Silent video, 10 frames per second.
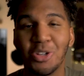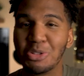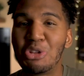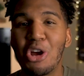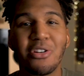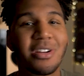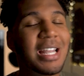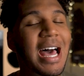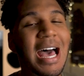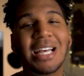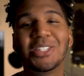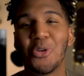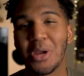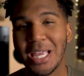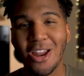start your class
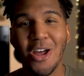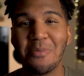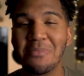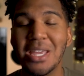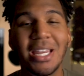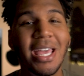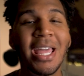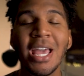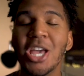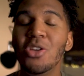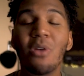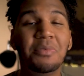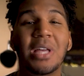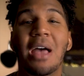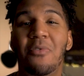or get on a meeting. You don't
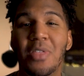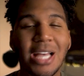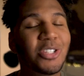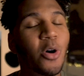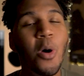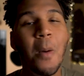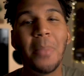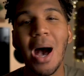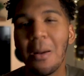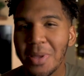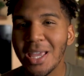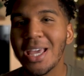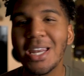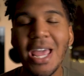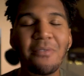have time for that. So popping
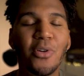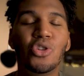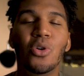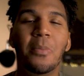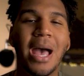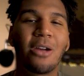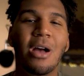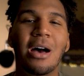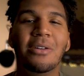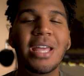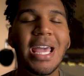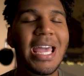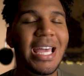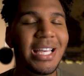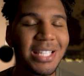in a virtual background
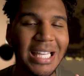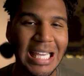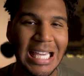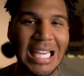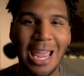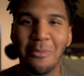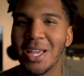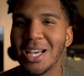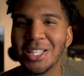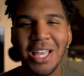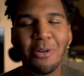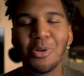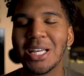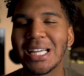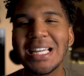is key because it will
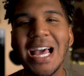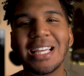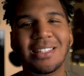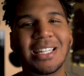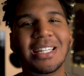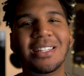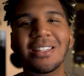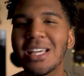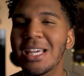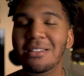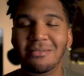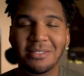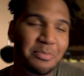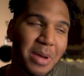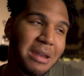look nice and clean
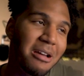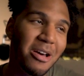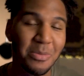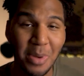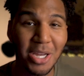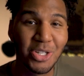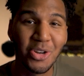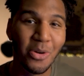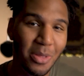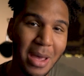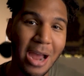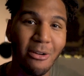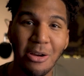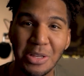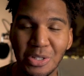depending on the picture or the
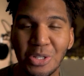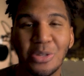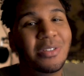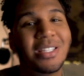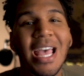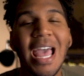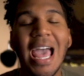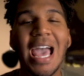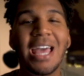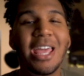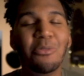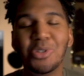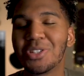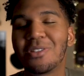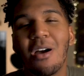background you choose, and it would
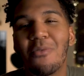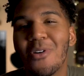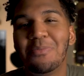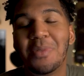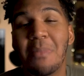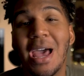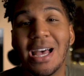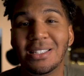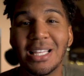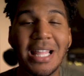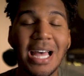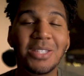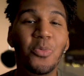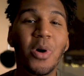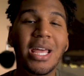just cover up the mess, and
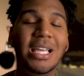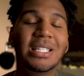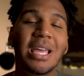that's what is